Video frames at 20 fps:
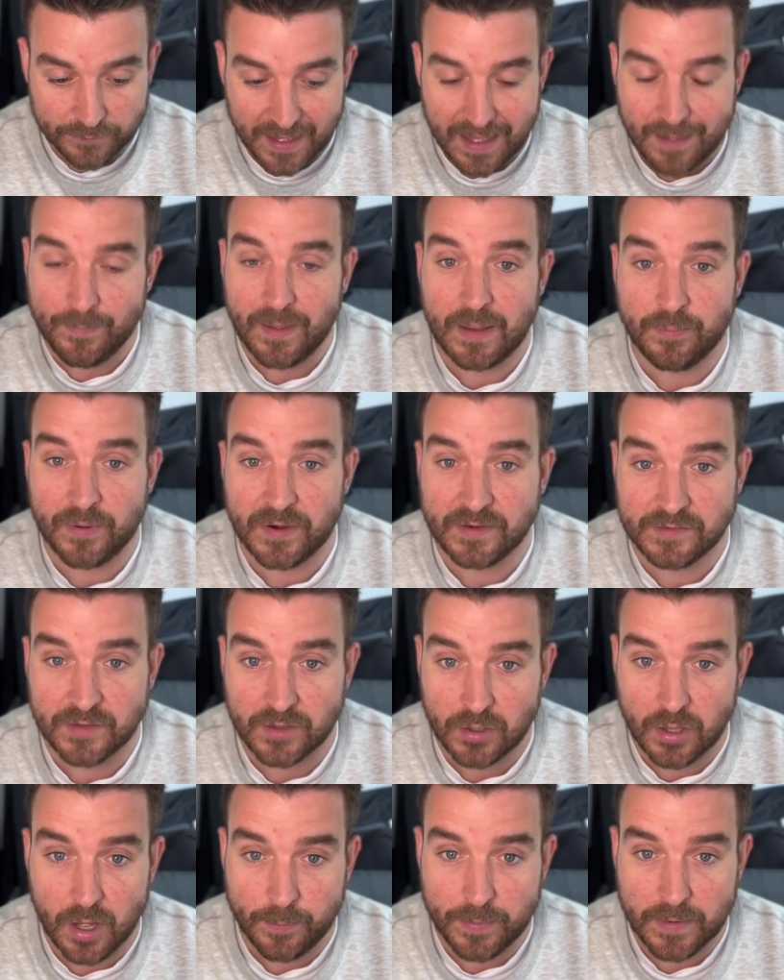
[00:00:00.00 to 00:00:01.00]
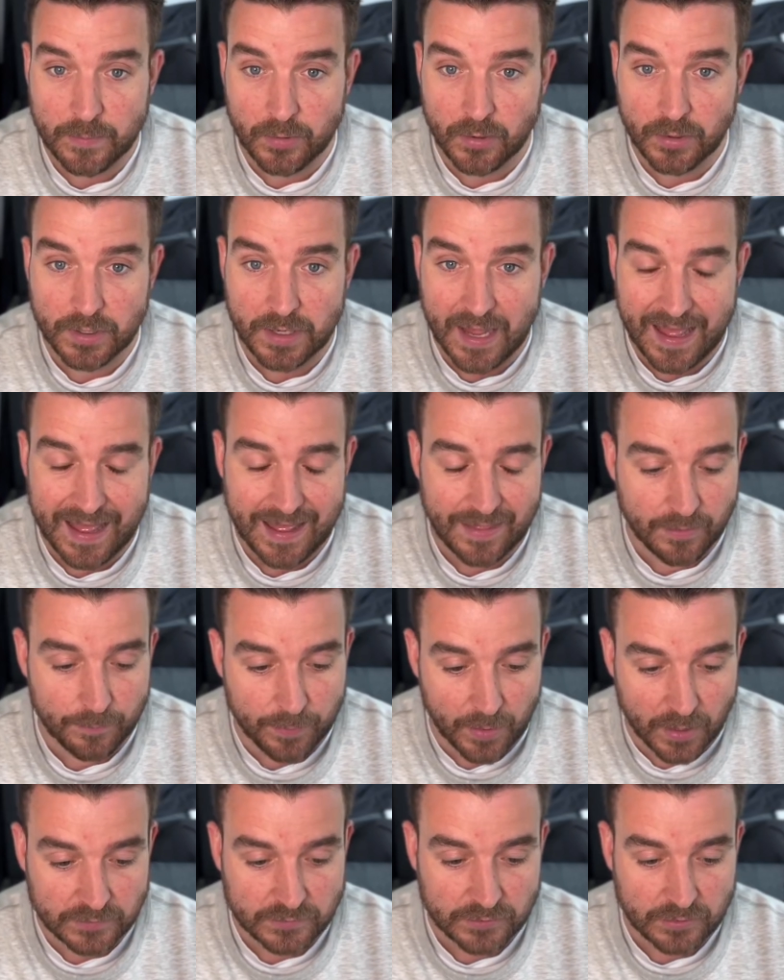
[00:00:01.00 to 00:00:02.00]
that by pressing the copy button at the
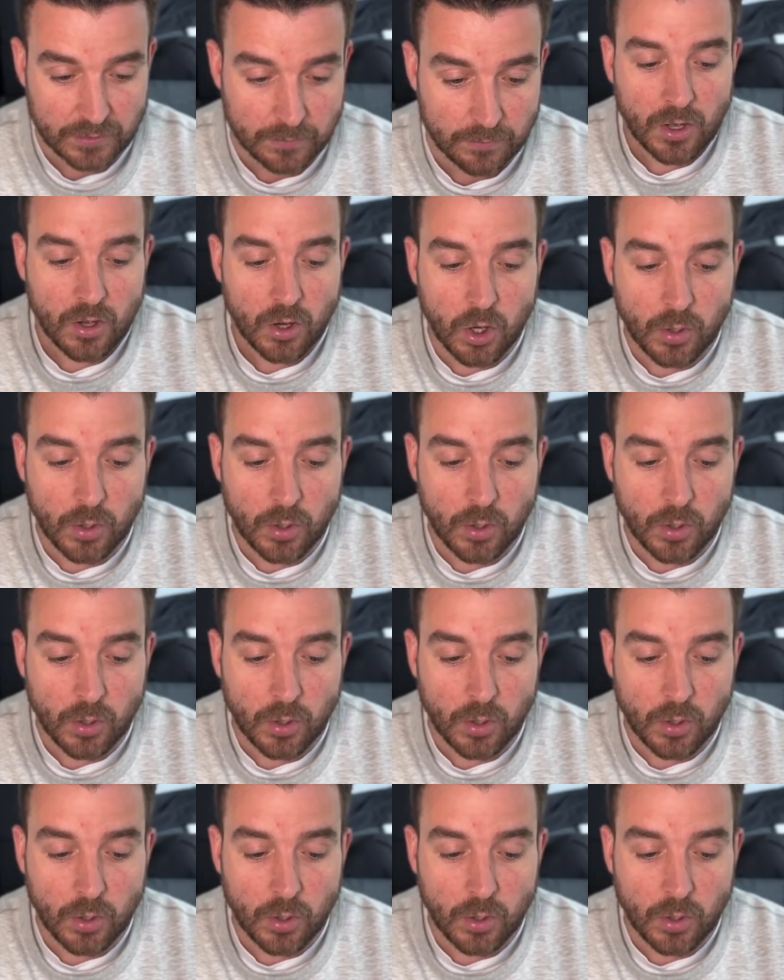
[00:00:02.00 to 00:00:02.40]
bottom,